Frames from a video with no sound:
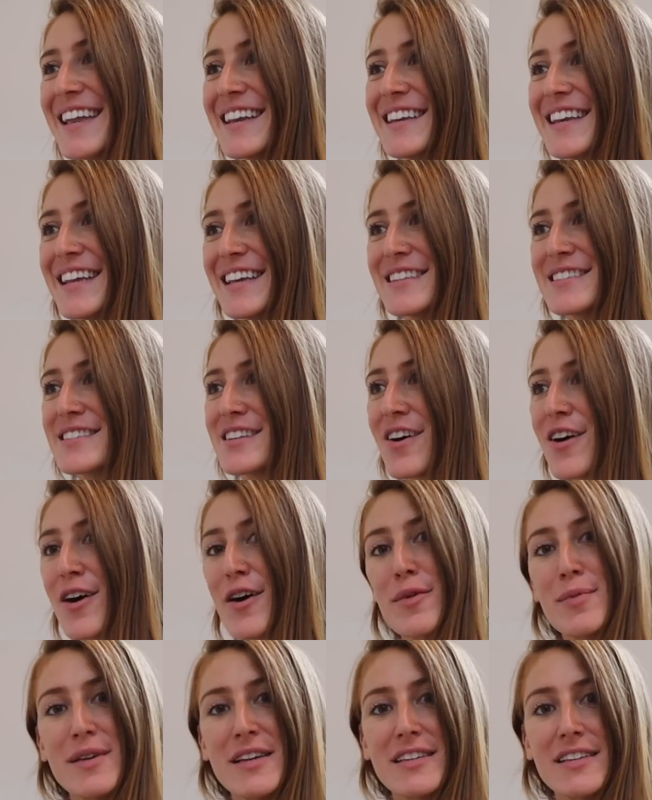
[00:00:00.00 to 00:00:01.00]
it needs to
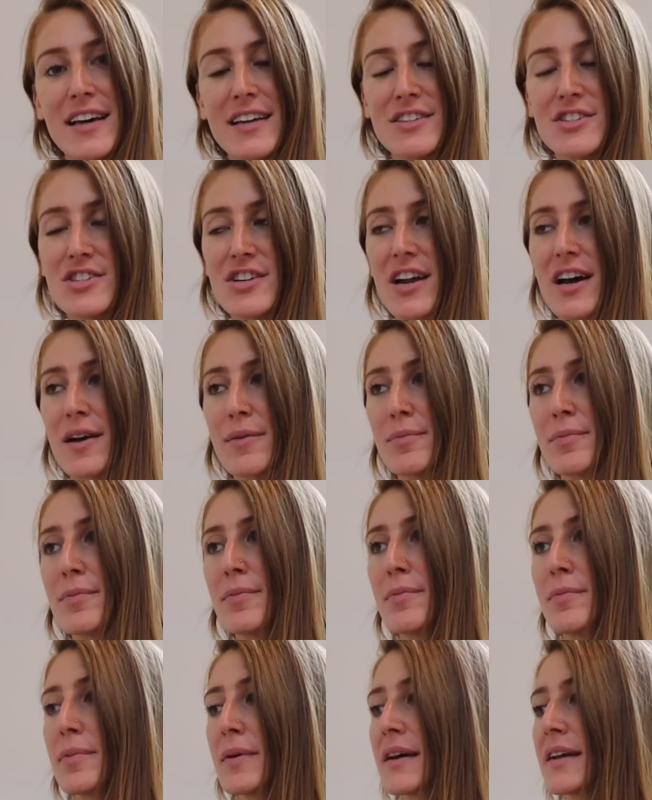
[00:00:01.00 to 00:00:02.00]
all be touched up,
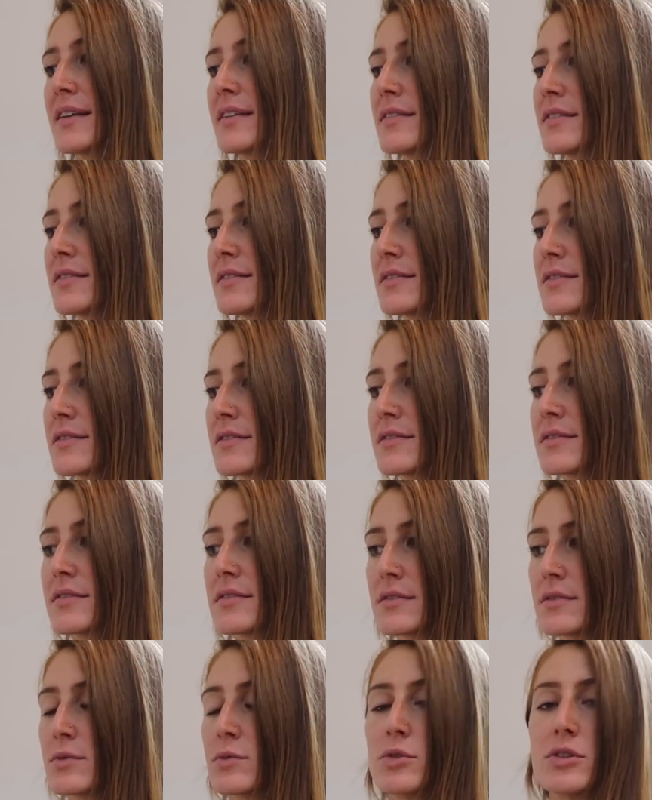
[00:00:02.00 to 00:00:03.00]
but
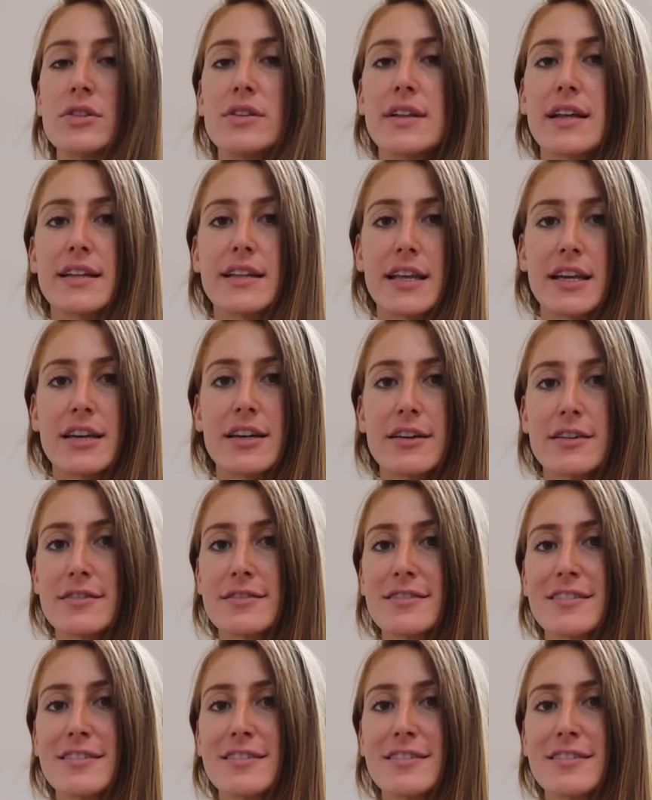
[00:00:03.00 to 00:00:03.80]
we'll do that later.